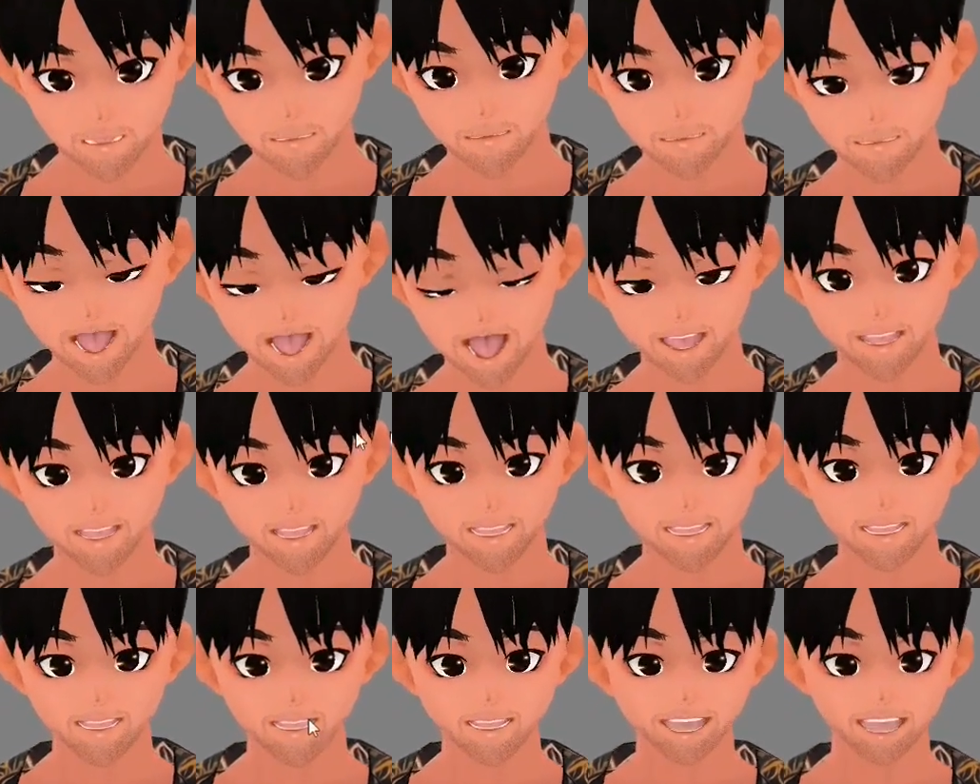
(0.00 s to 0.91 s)
And the
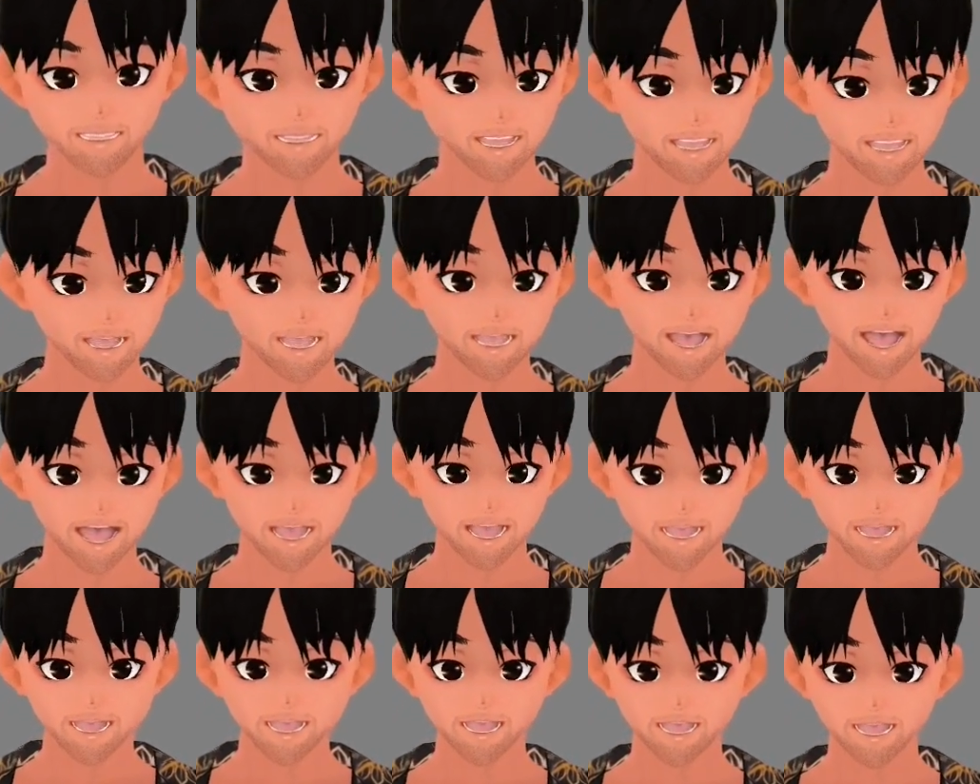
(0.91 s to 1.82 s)
last thing you
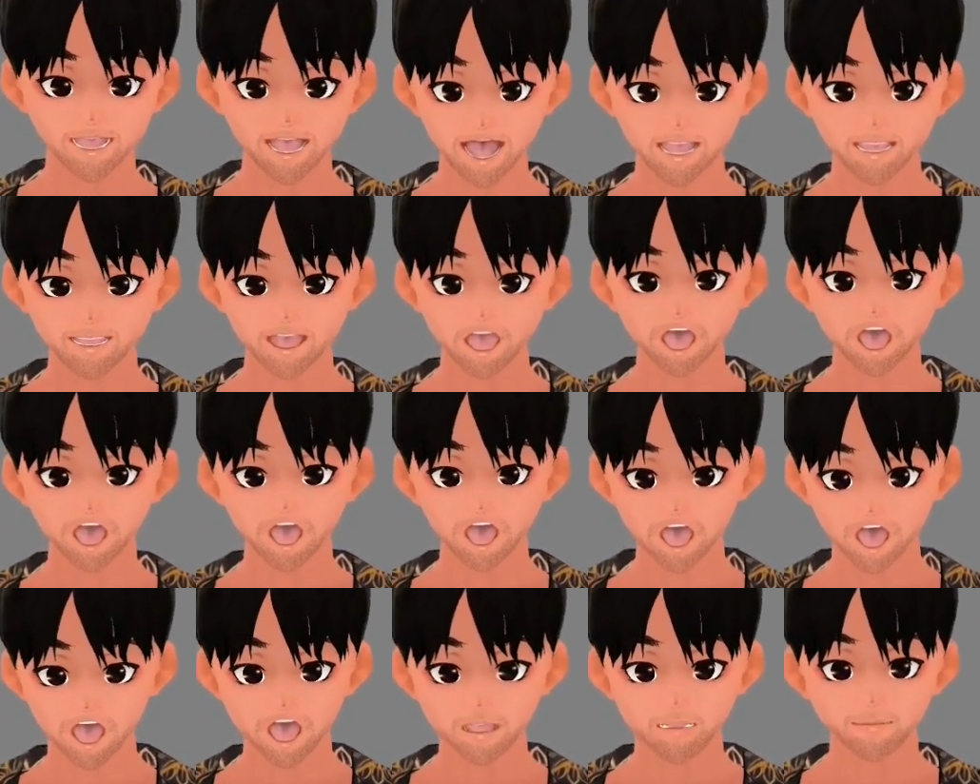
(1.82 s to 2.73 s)
need to know
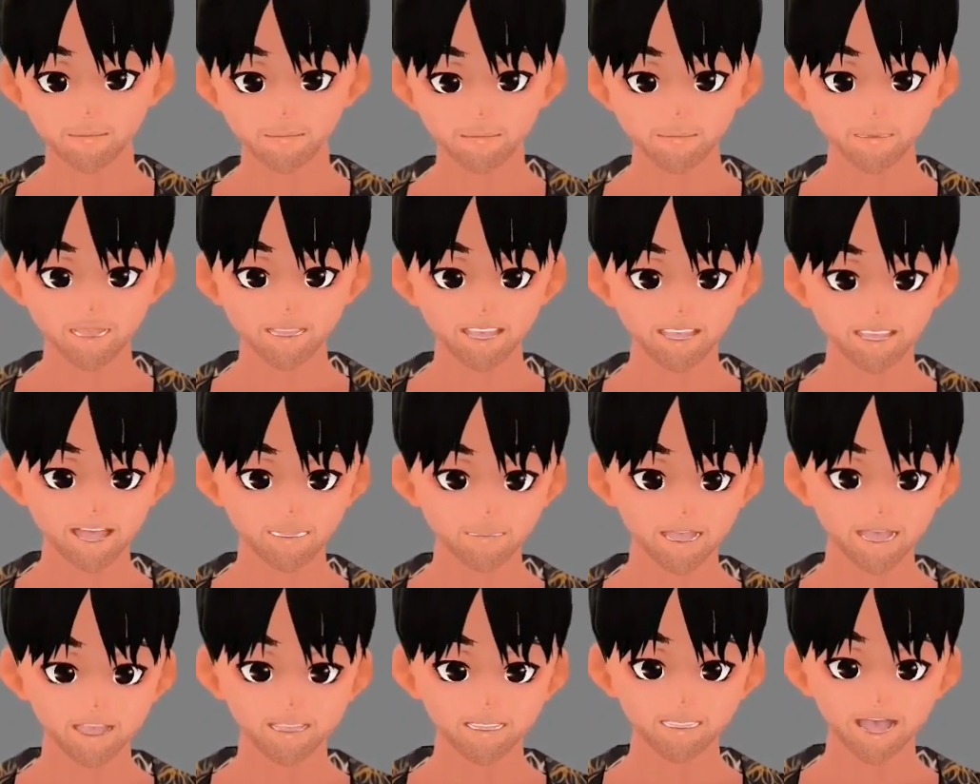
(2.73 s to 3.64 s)
is that
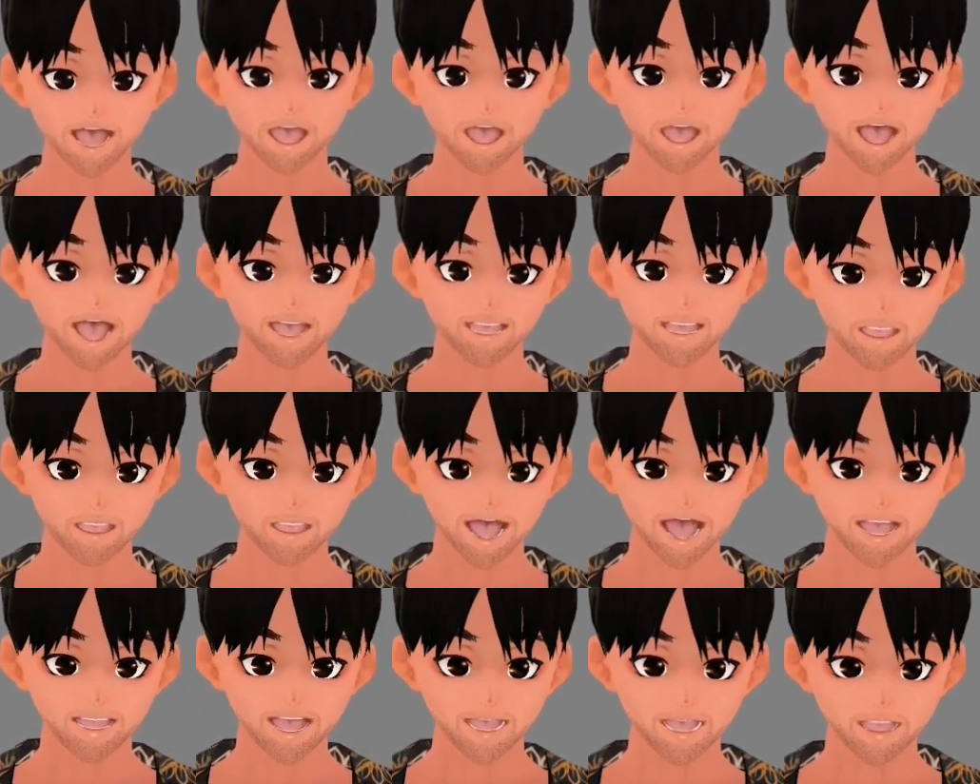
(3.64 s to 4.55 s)
there's a button right
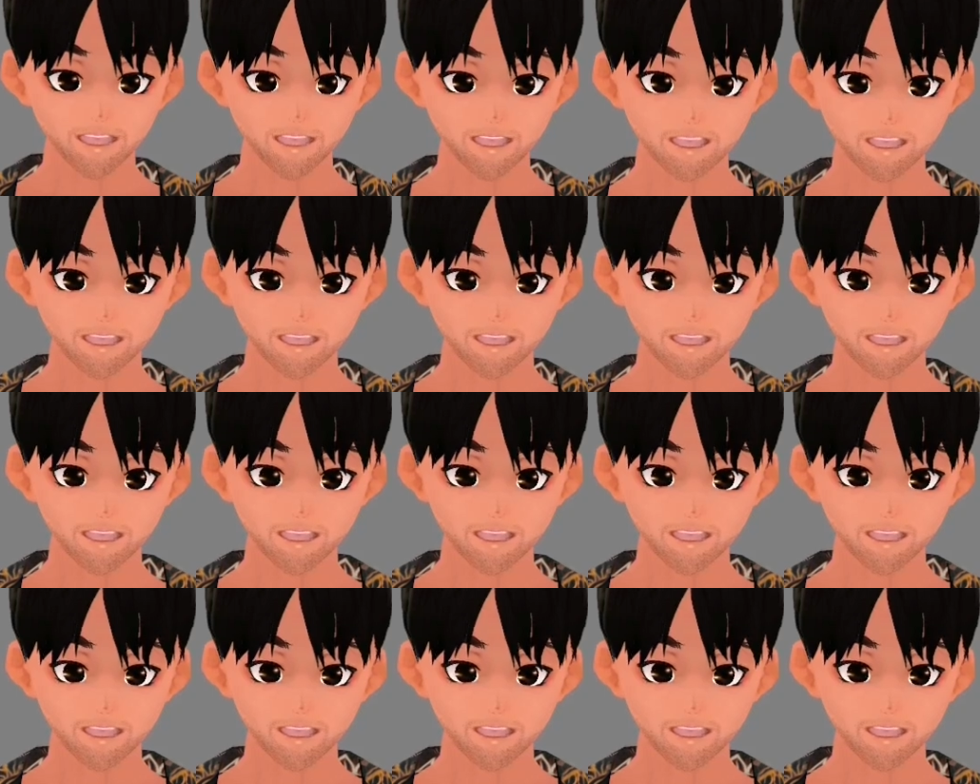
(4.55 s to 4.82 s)
here.